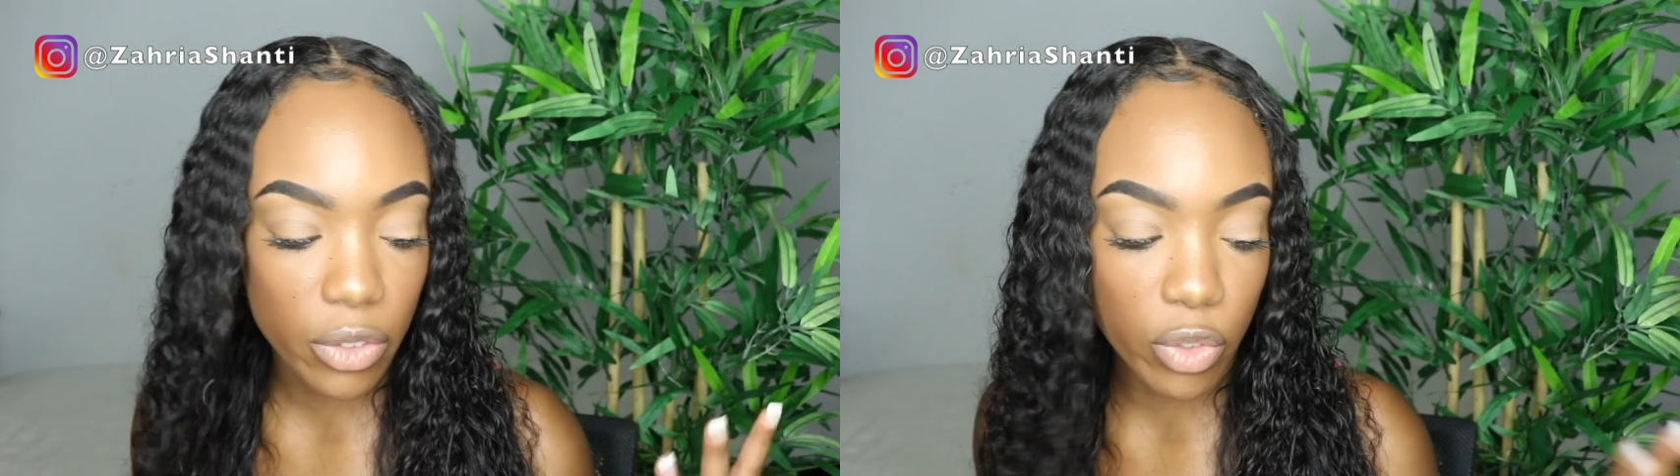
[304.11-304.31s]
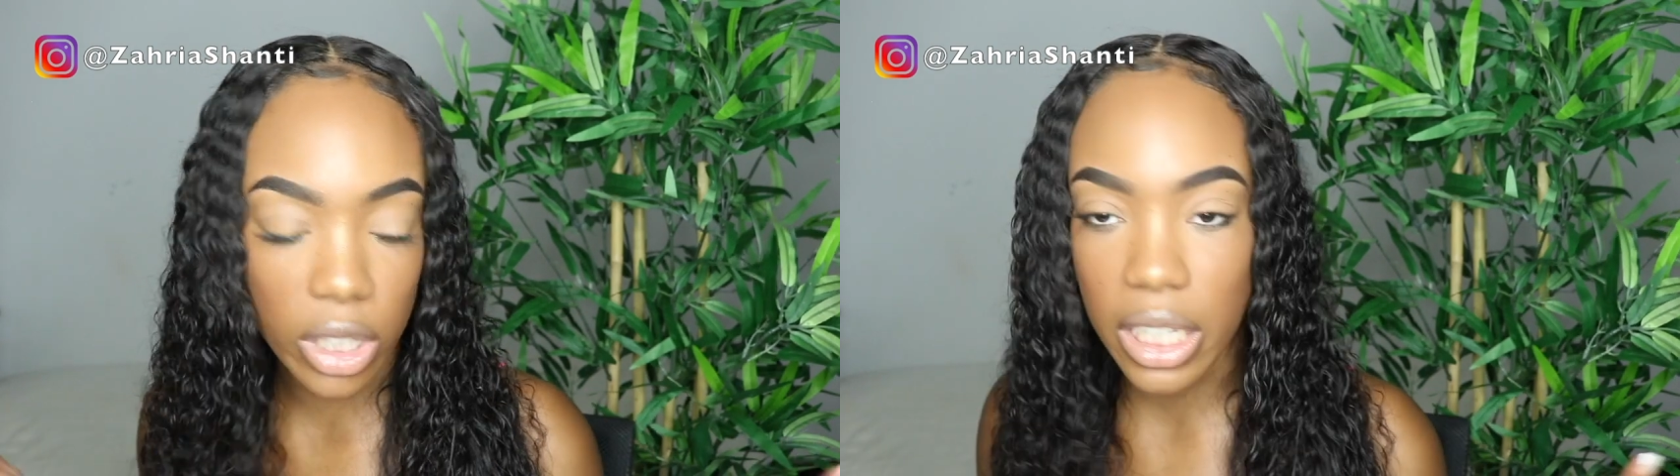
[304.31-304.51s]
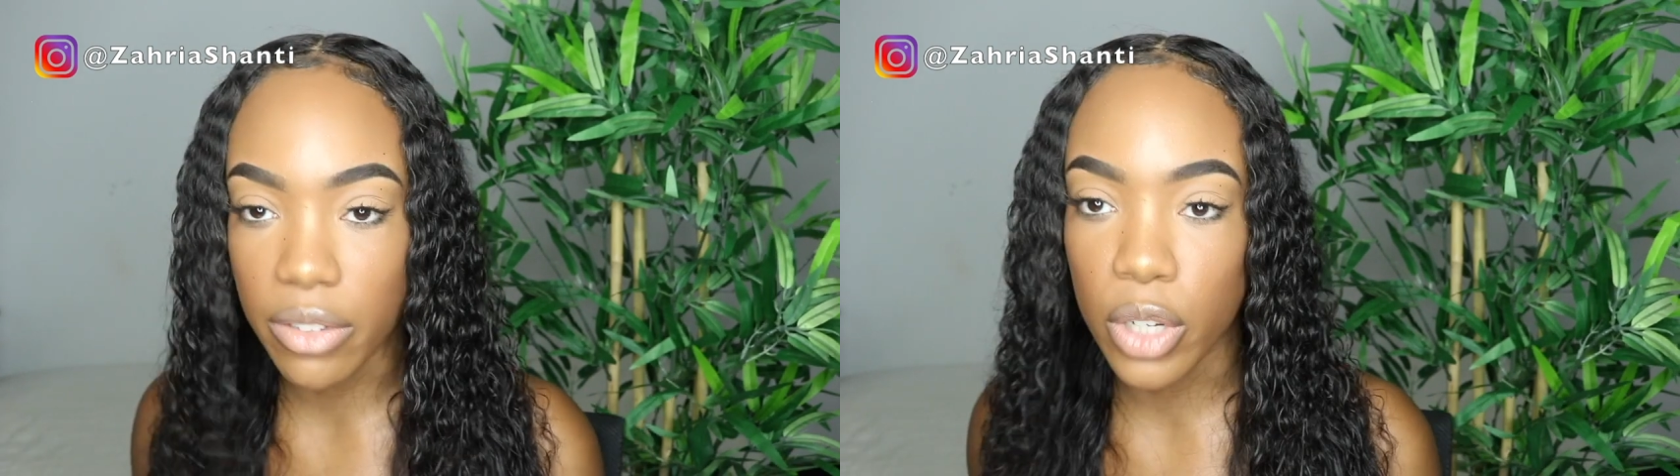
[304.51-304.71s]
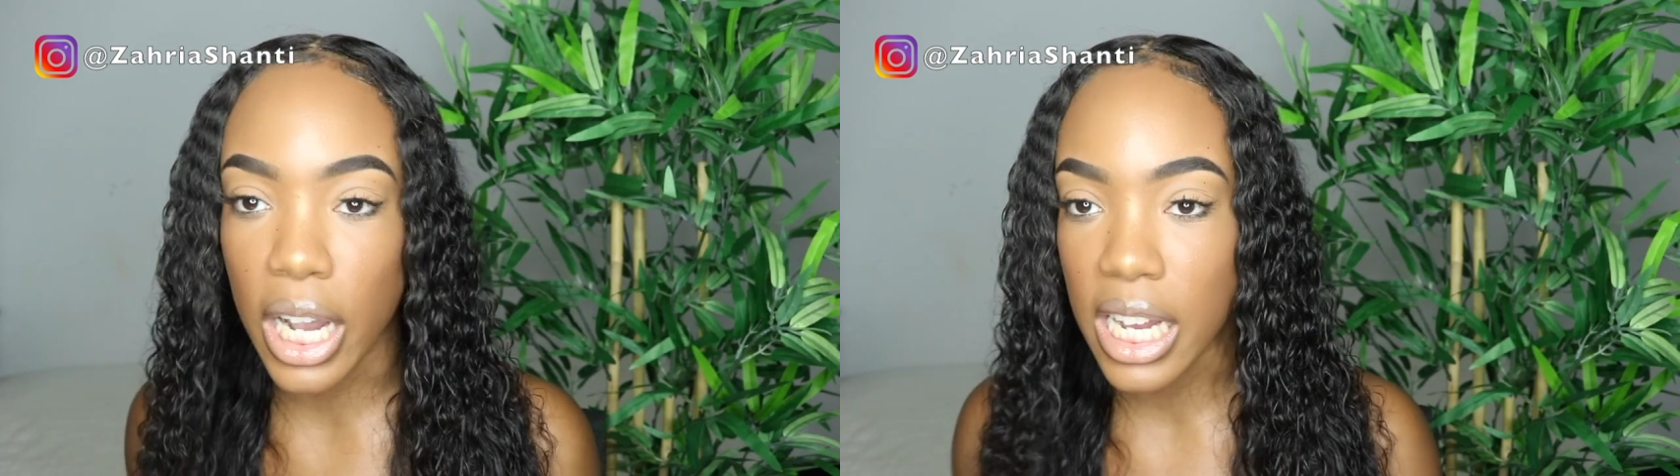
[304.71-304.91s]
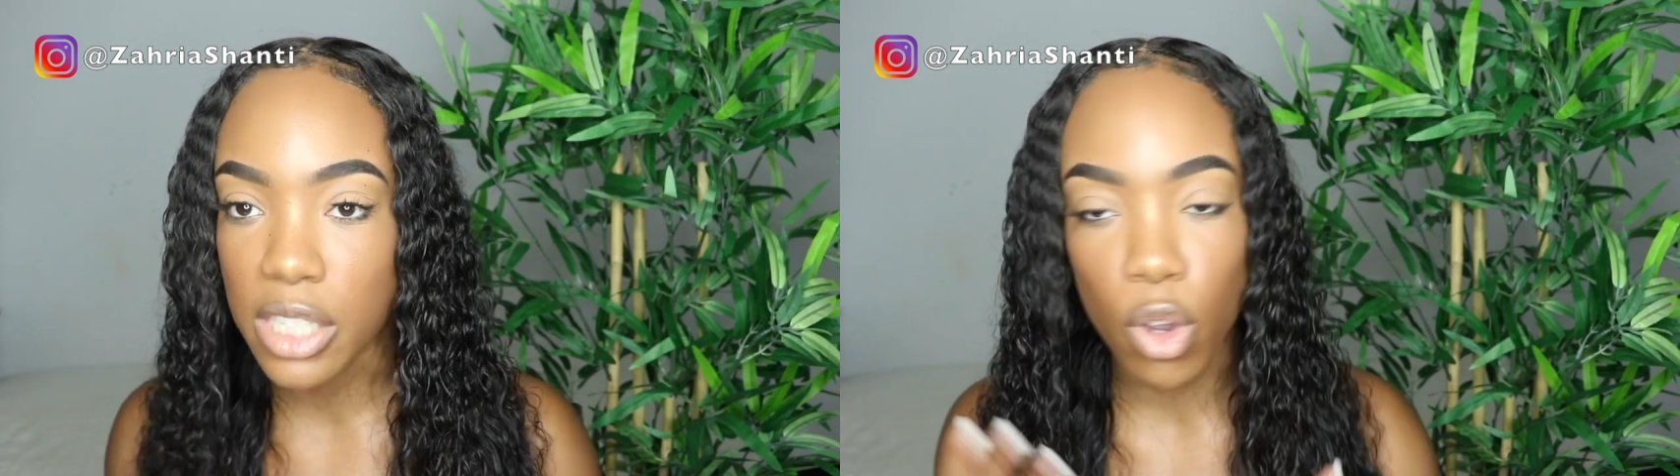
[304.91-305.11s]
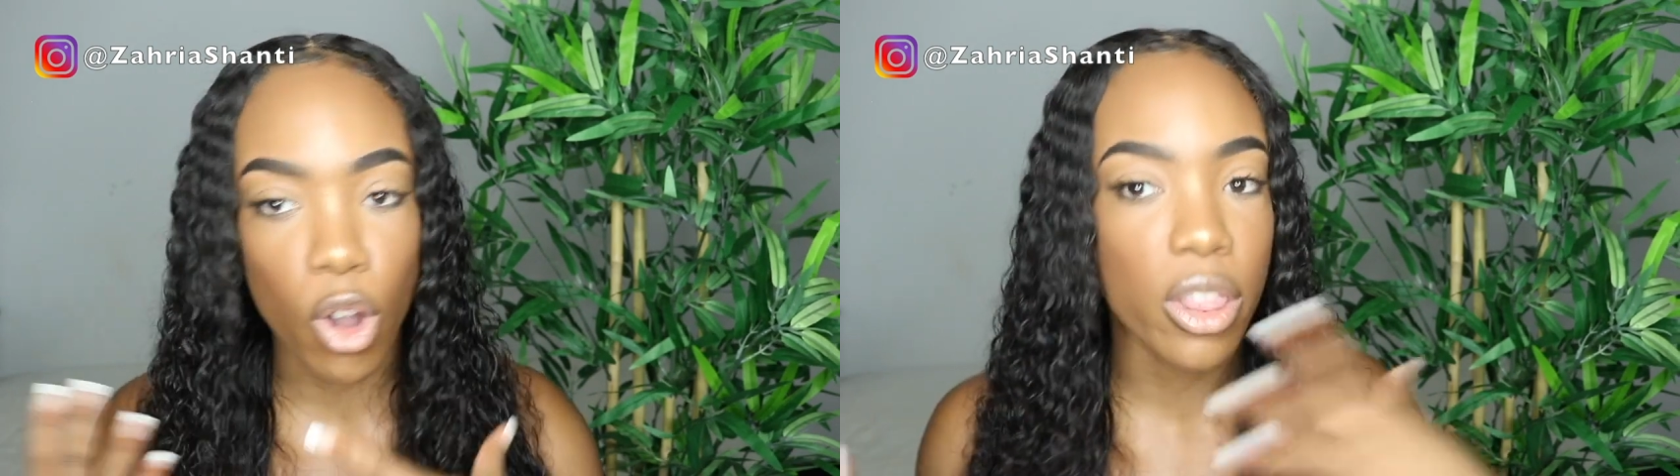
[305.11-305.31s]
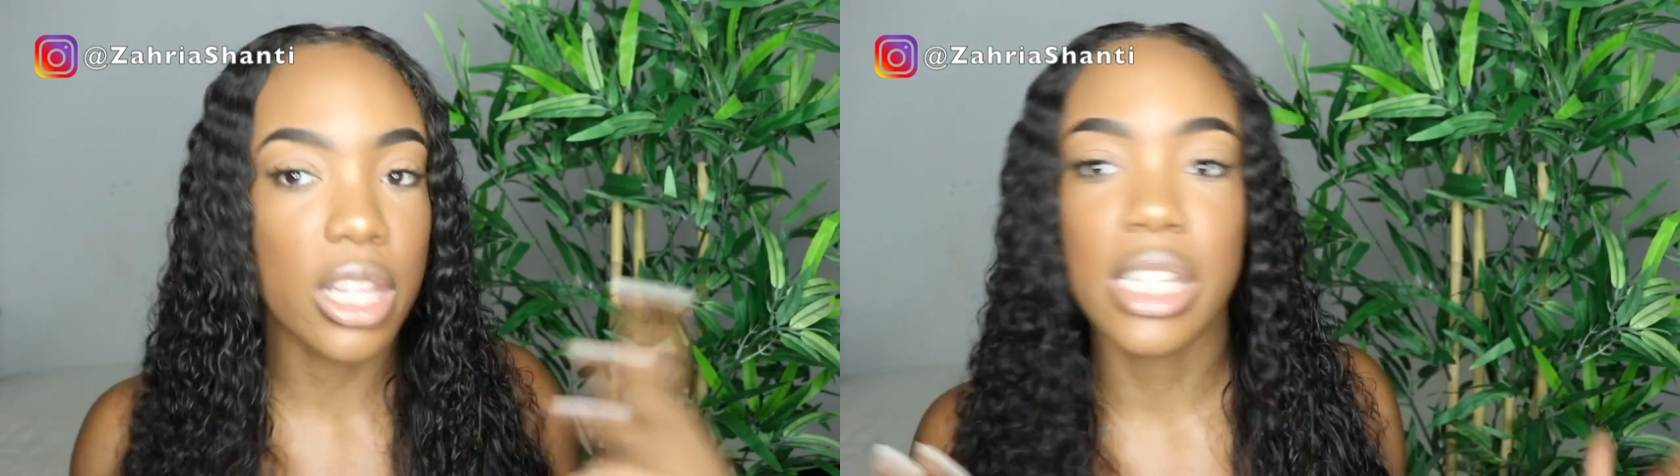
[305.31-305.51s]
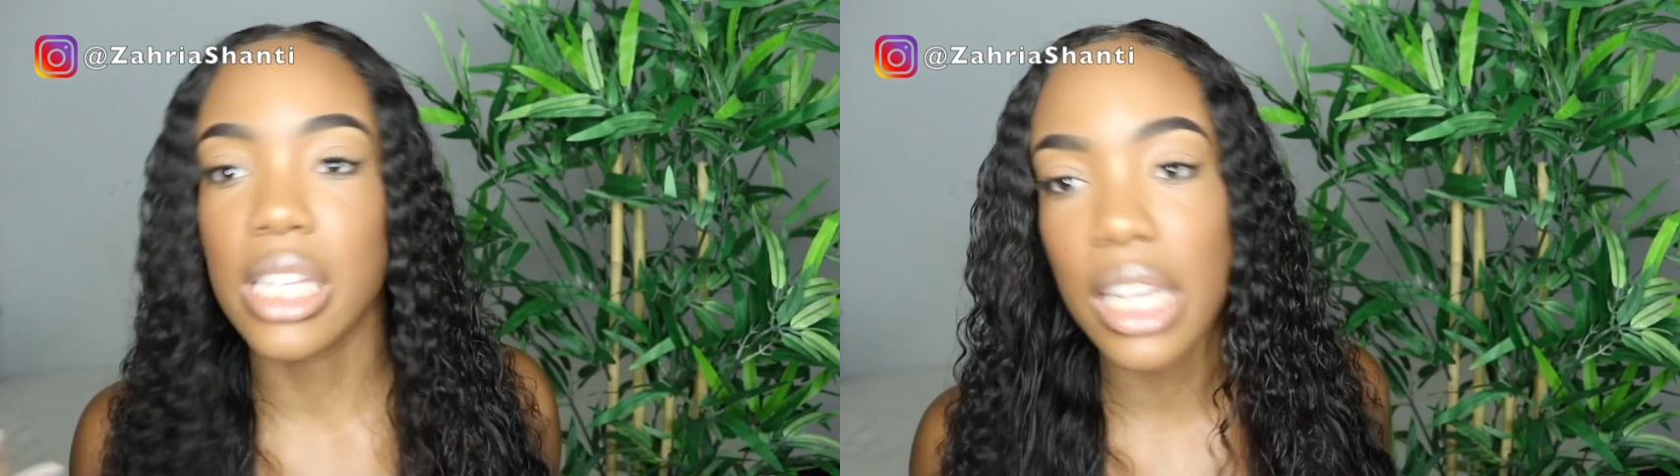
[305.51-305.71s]
really give you guys all the
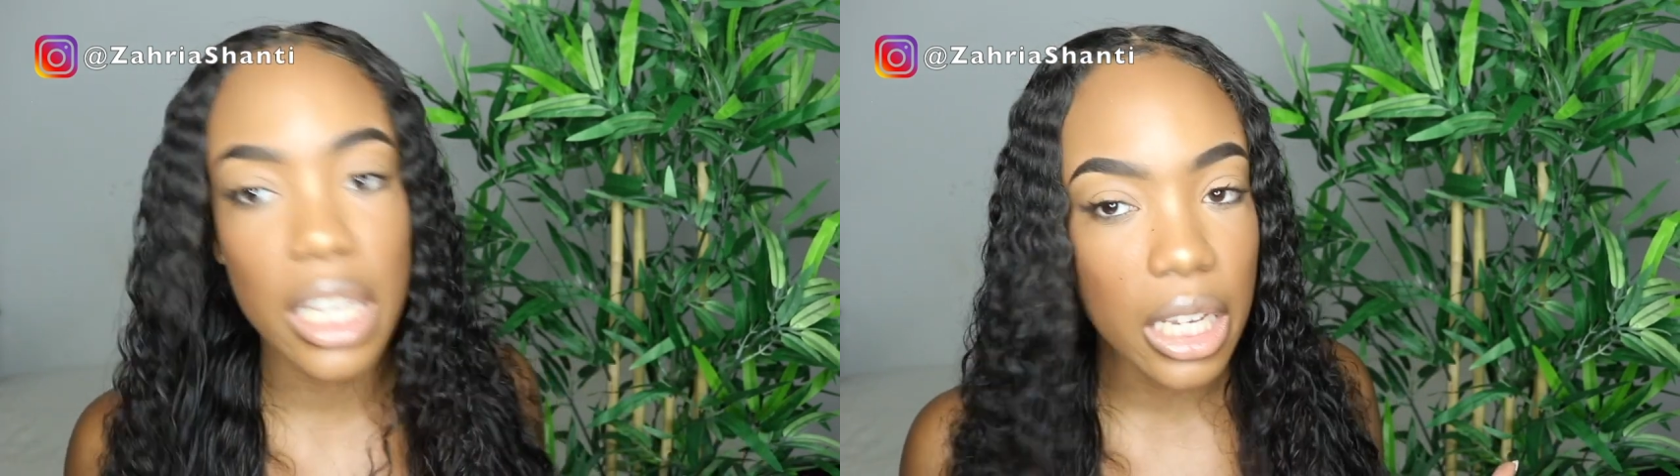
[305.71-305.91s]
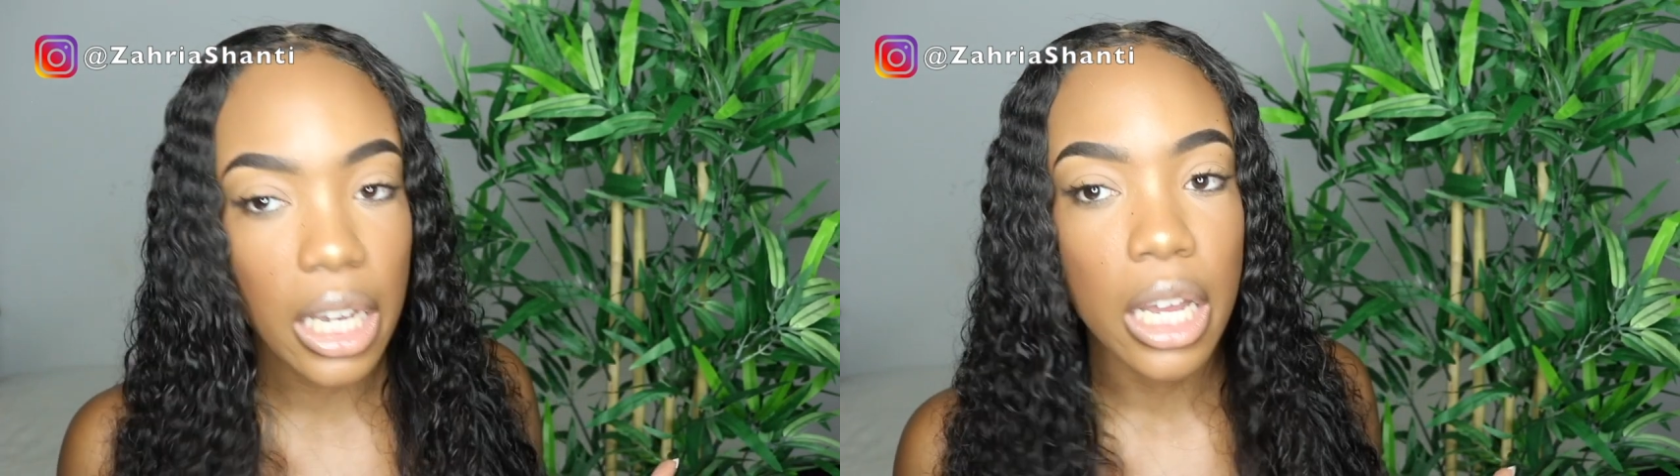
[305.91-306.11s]
tea,